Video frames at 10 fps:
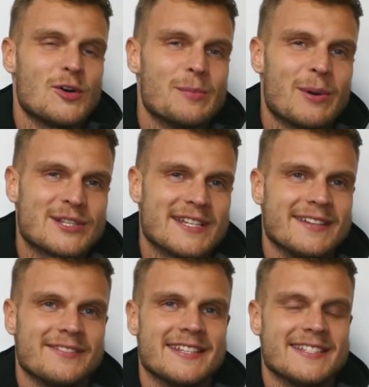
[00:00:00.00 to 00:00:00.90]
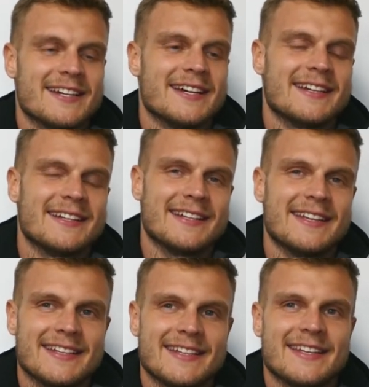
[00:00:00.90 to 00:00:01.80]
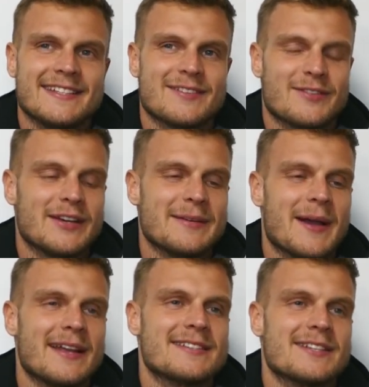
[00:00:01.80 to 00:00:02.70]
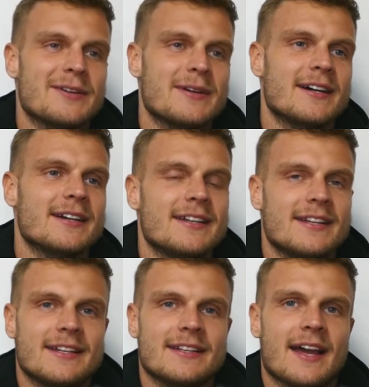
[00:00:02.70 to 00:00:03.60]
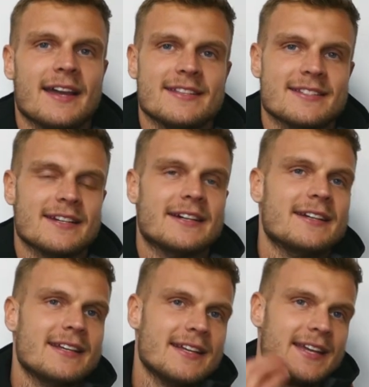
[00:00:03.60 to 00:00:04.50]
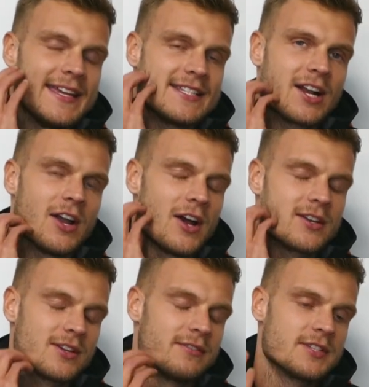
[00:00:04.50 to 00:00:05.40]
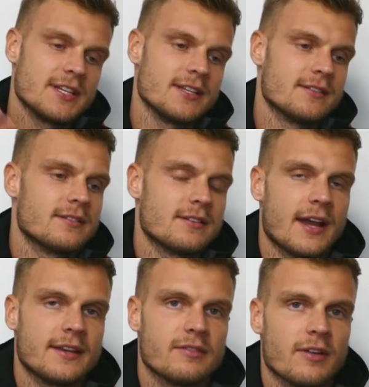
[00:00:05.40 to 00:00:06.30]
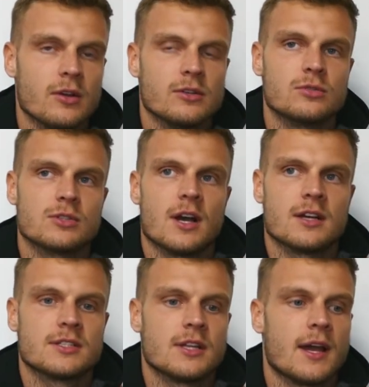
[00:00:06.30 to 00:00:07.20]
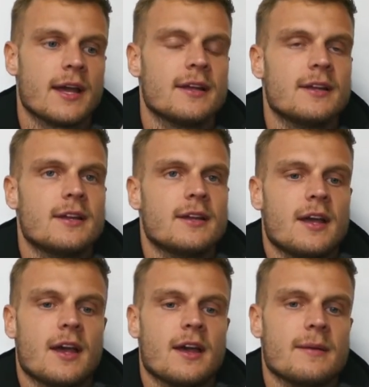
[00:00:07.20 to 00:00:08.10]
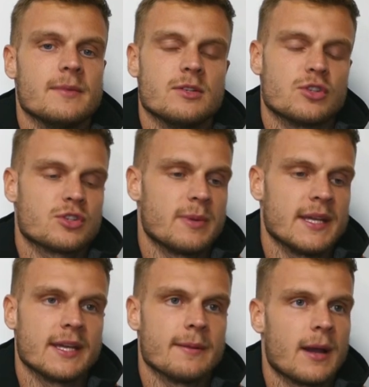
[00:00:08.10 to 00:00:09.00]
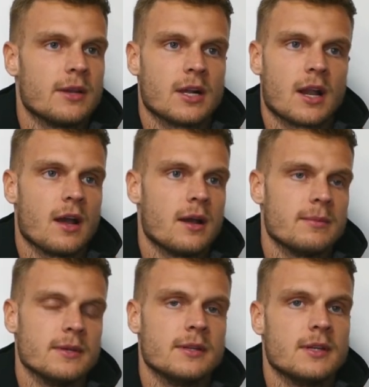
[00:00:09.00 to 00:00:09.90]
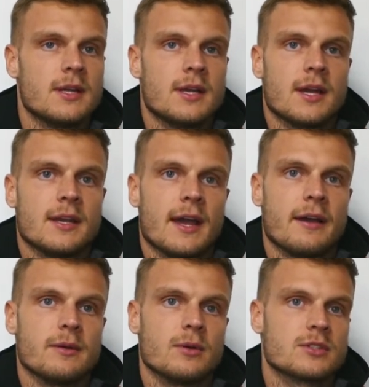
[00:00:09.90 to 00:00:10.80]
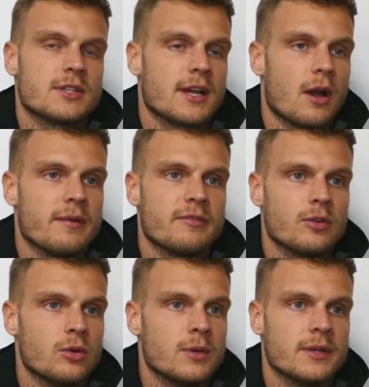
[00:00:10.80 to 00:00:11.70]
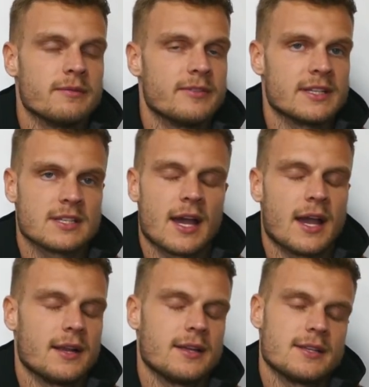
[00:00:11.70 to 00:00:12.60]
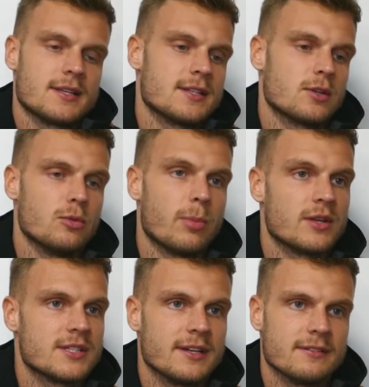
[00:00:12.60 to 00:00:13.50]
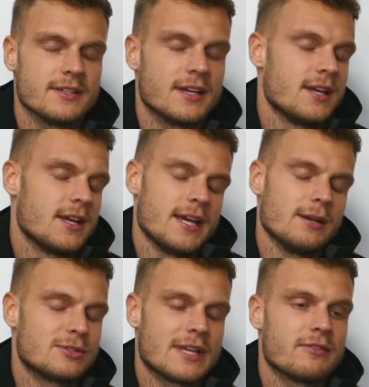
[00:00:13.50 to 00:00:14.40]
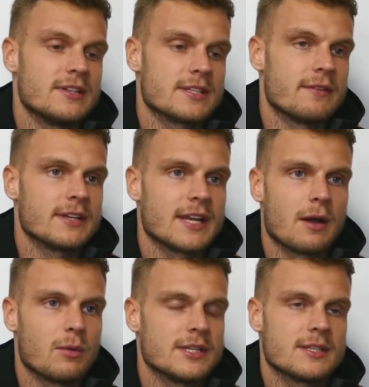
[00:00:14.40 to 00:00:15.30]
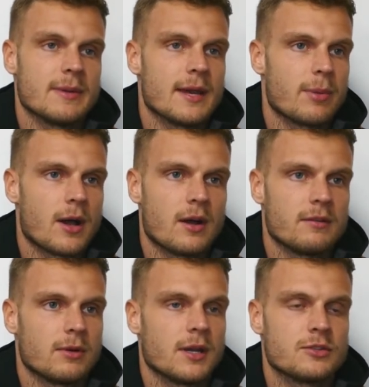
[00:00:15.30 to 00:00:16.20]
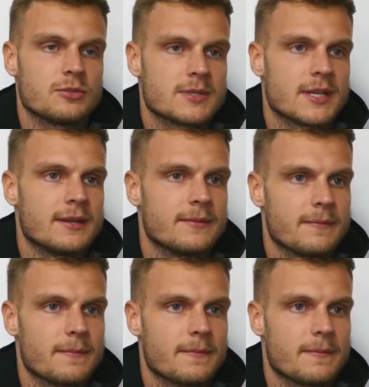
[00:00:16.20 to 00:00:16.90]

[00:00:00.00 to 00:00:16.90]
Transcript: All positive. He's a uh, he, he's a funny man. So uh, no, nah, he's a uh, he's class. Obviously, had the phone calls last night. Um, he's just speaking about the club and and how he wants it going forward and things like that. It's, it's all positive. It, it, was definitely something that I wanted to be a part of 100%.